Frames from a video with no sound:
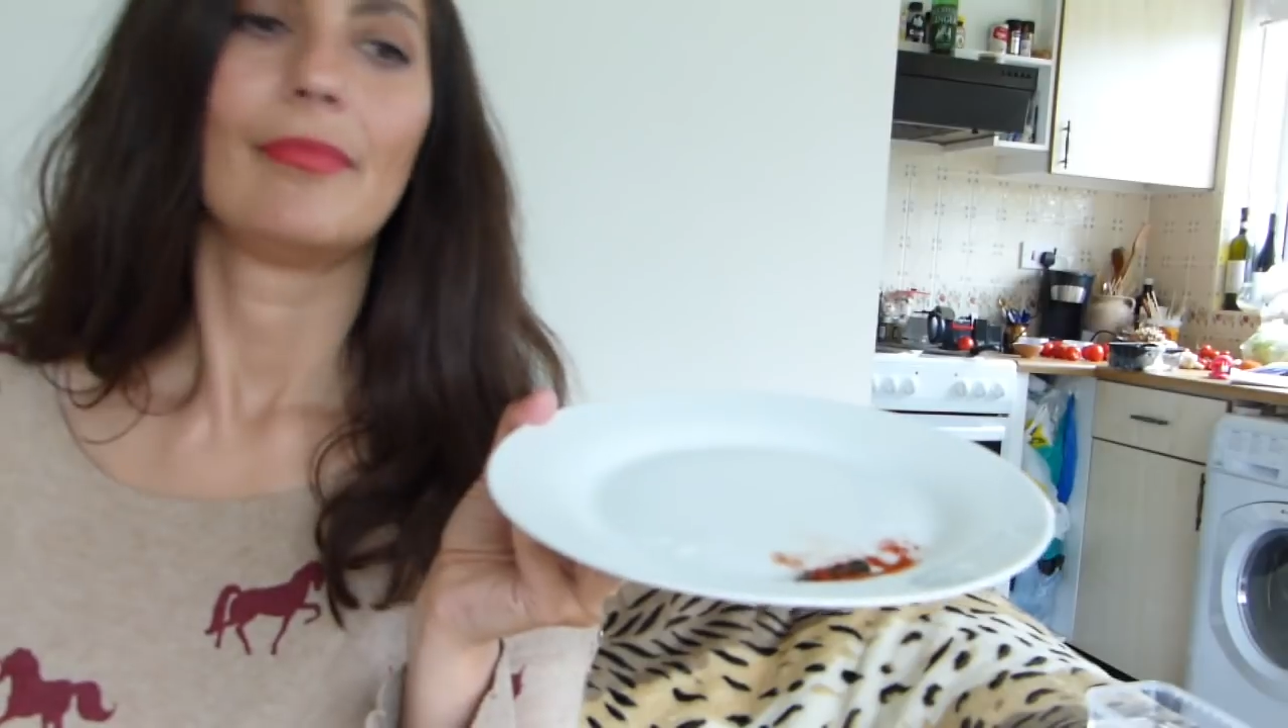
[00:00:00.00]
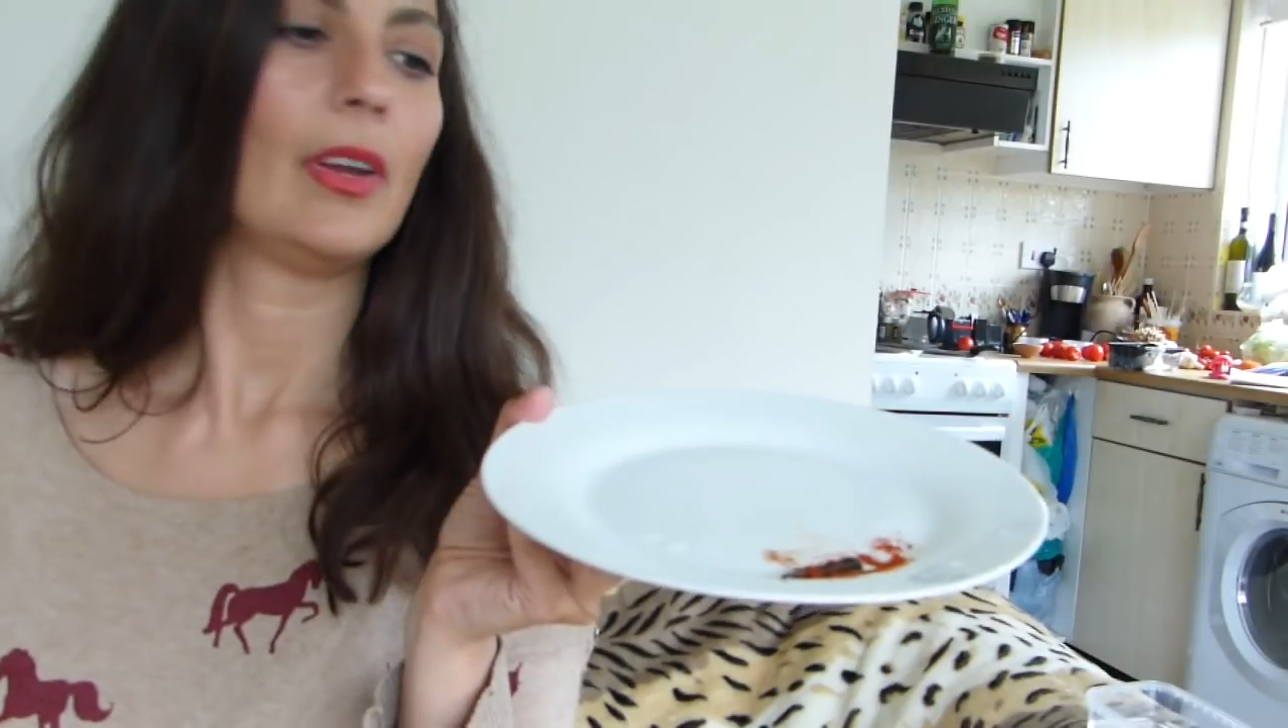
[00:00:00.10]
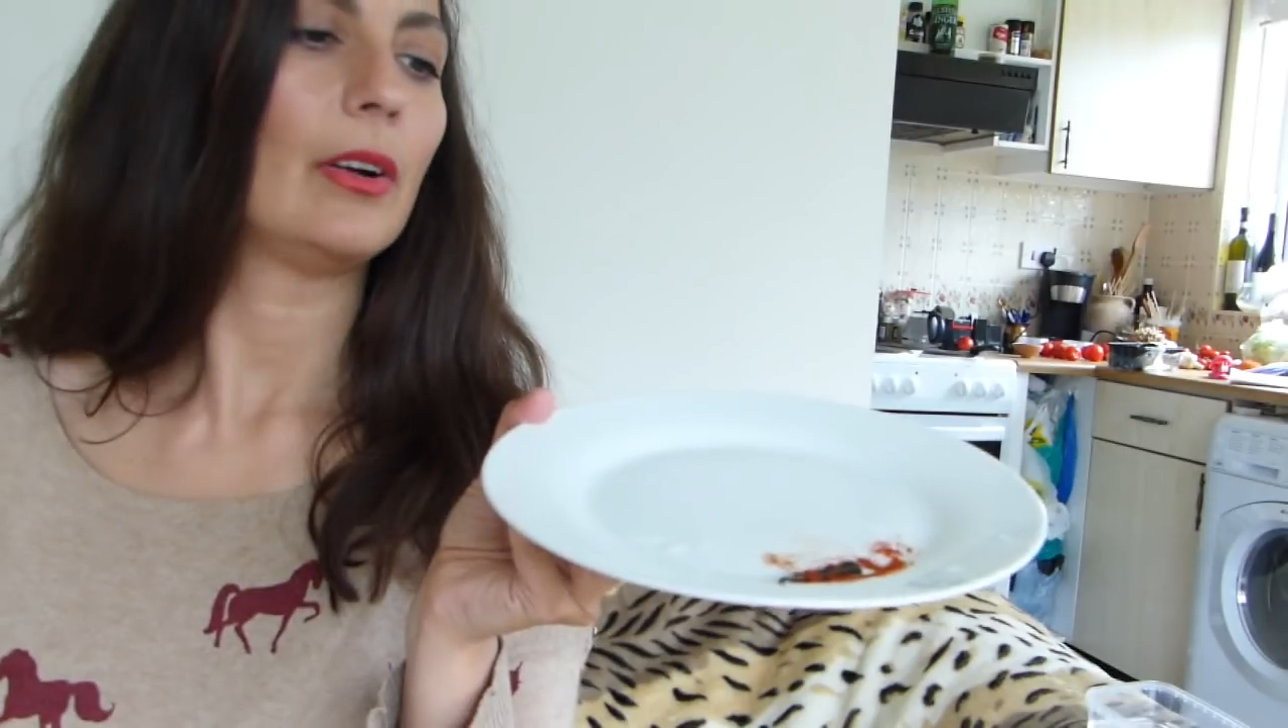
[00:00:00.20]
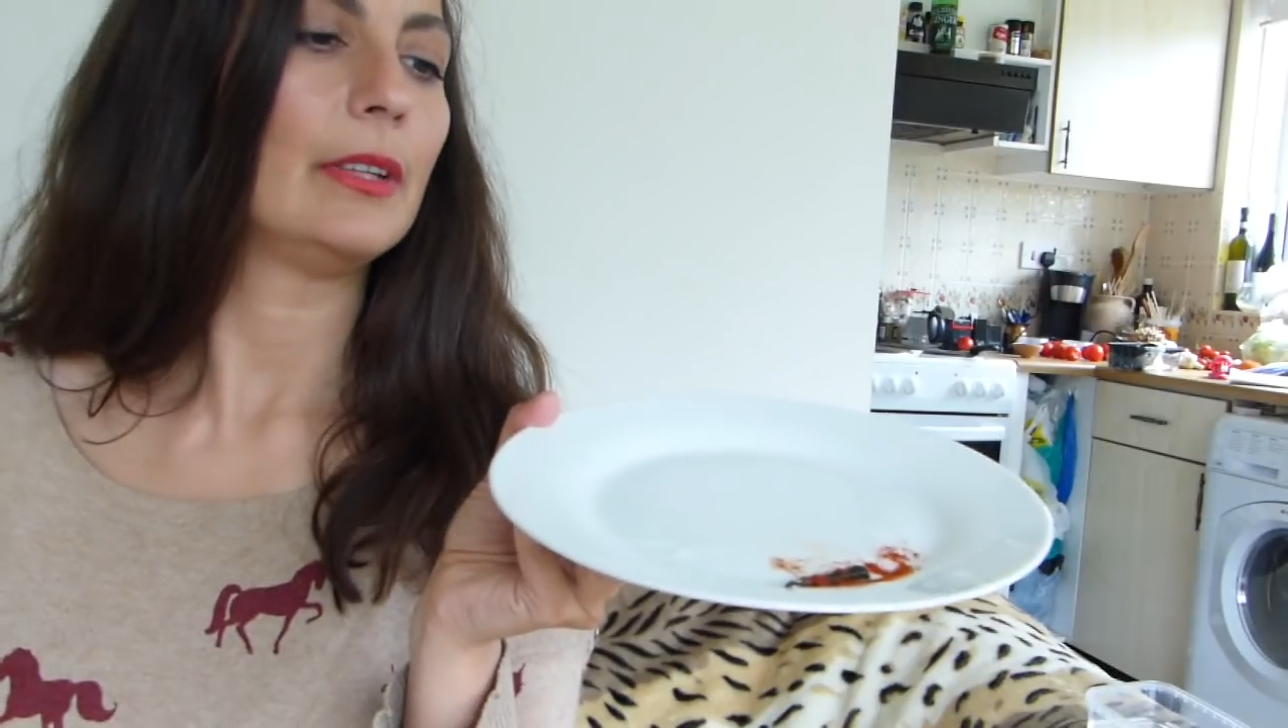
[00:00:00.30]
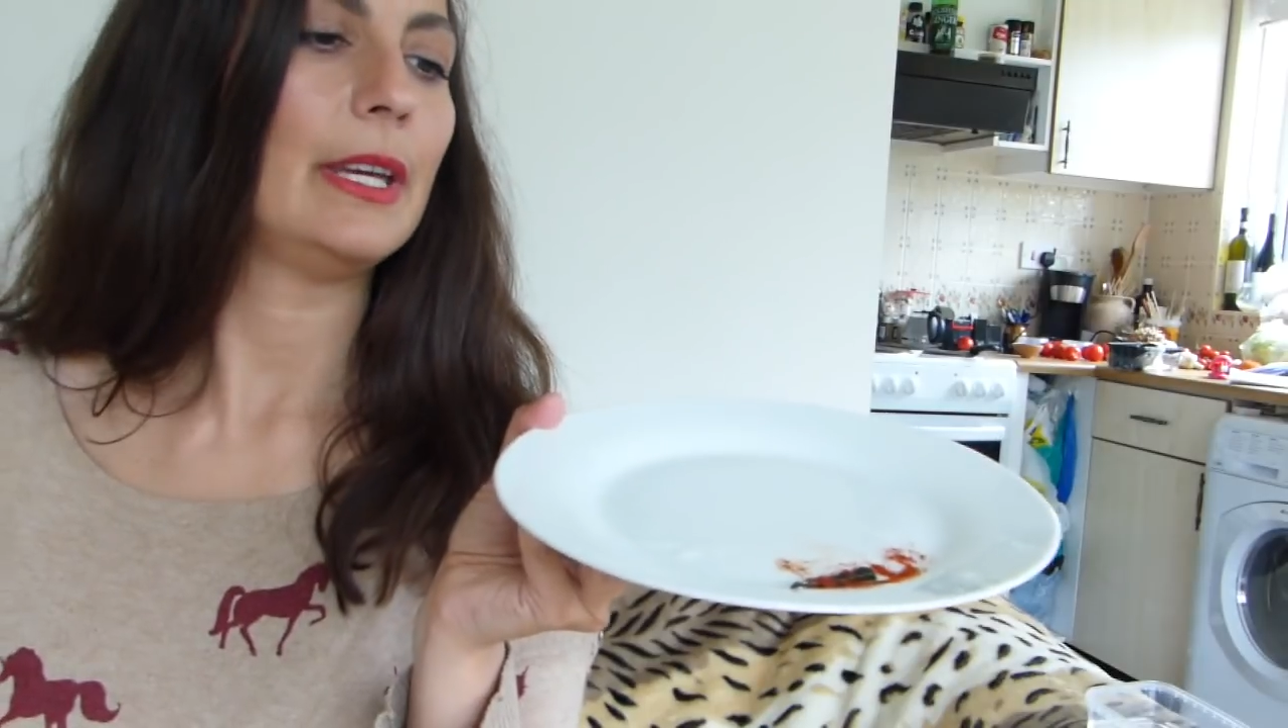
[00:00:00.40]

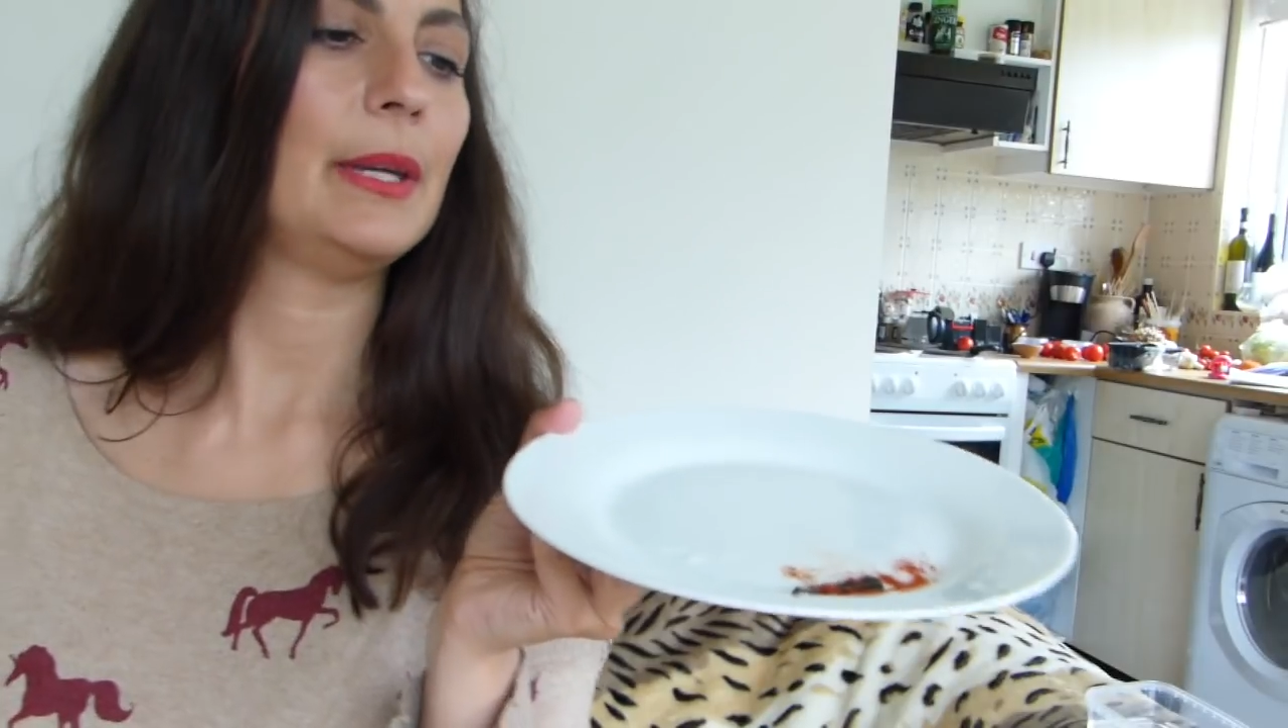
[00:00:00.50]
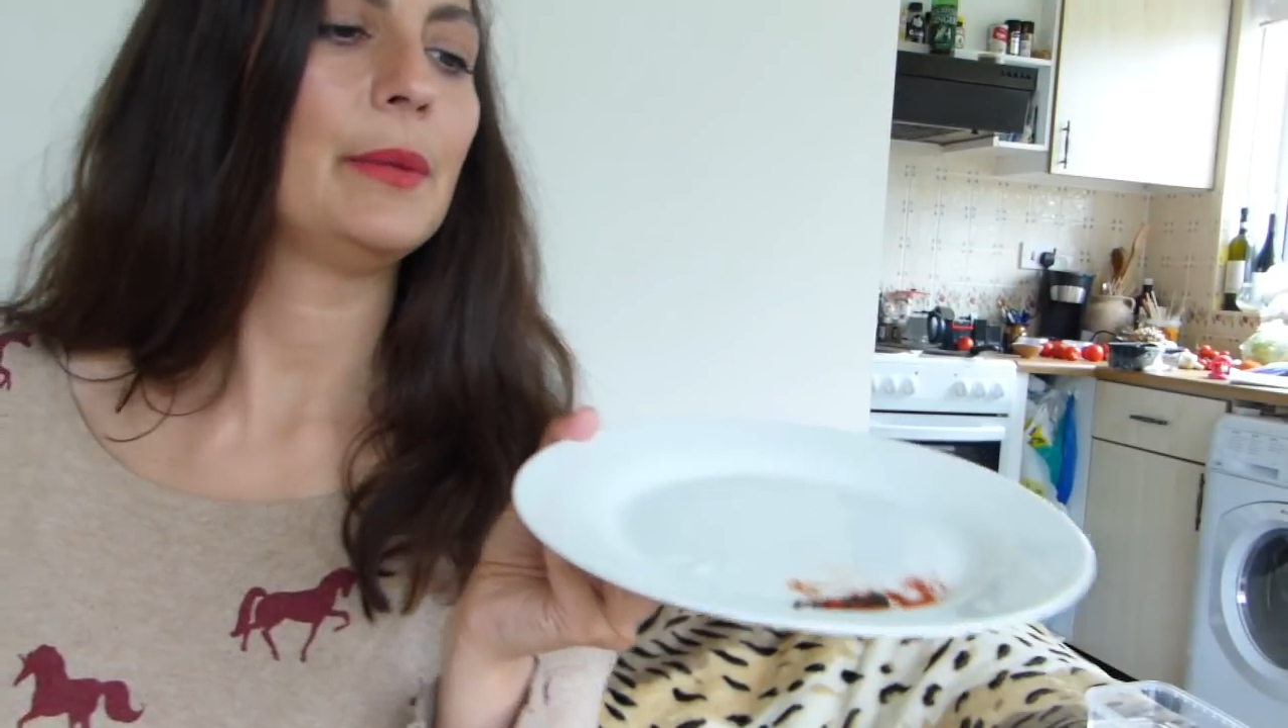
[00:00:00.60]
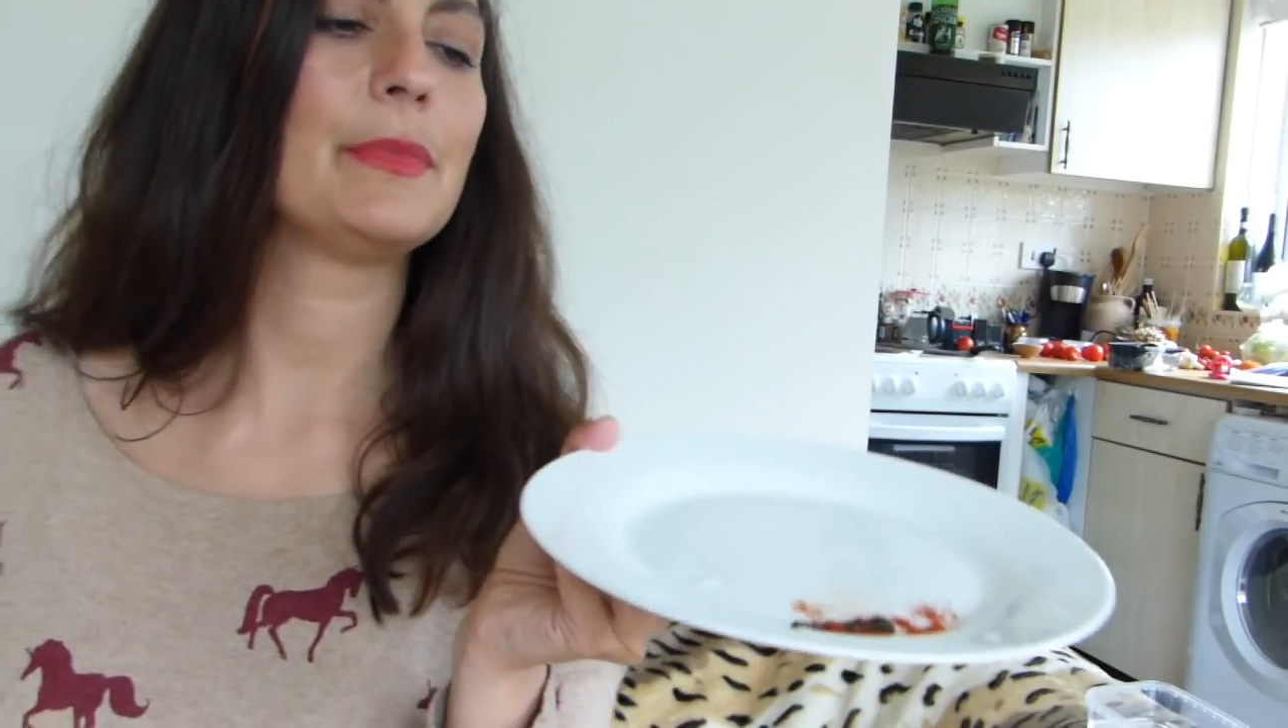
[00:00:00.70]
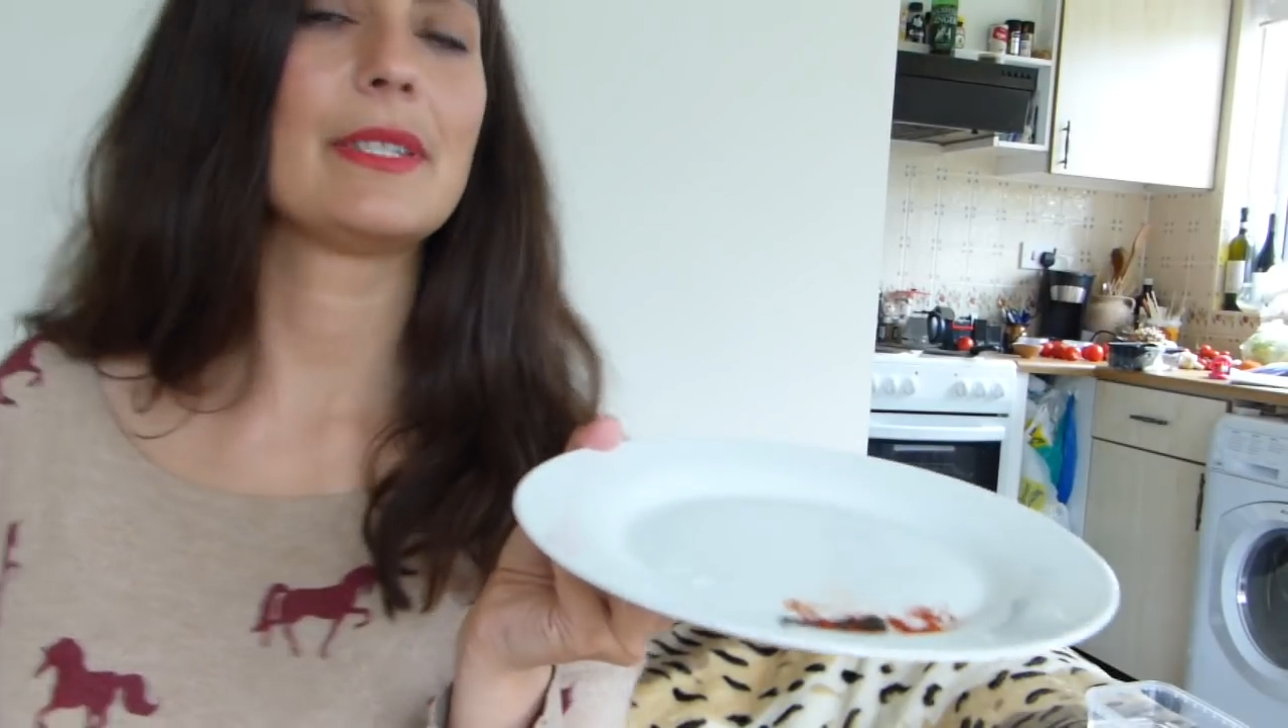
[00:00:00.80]
on him